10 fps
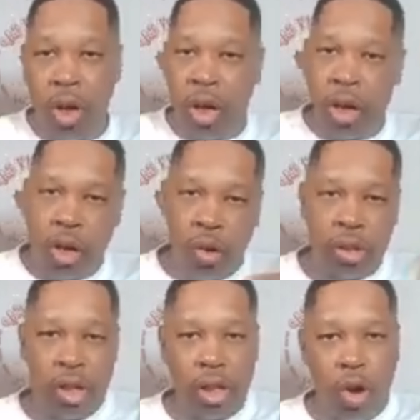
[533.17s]
and all the
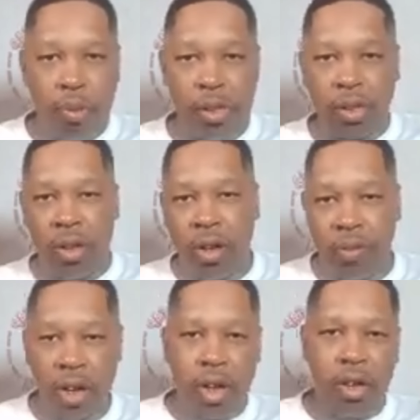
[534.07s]
getting all my stuff,
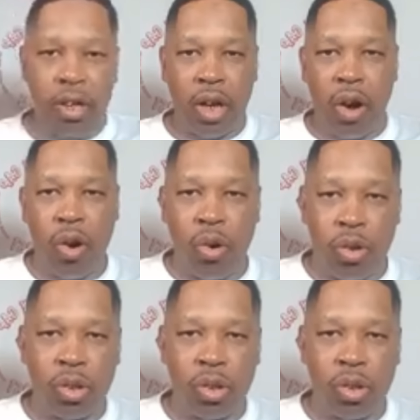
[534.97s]
the dogs